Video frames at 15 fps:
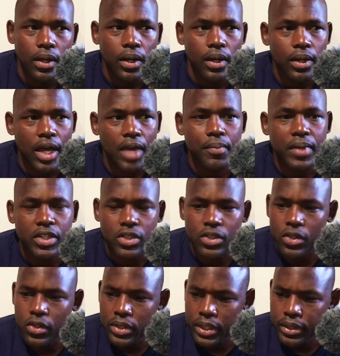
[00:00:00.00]
I mentioned
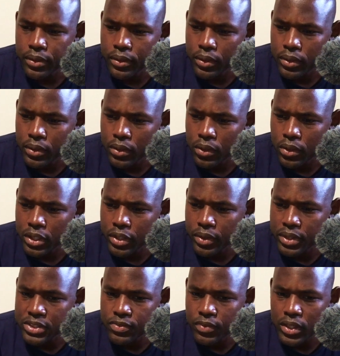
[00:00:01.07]
earlier in
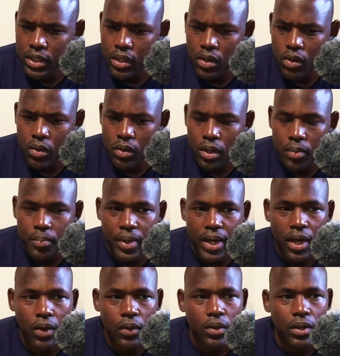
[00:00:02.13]
this video
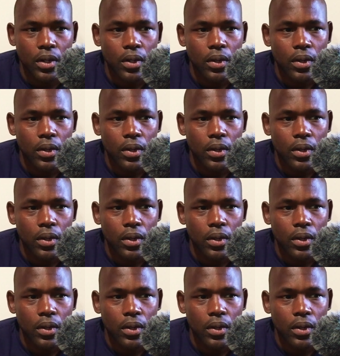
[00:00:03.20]
about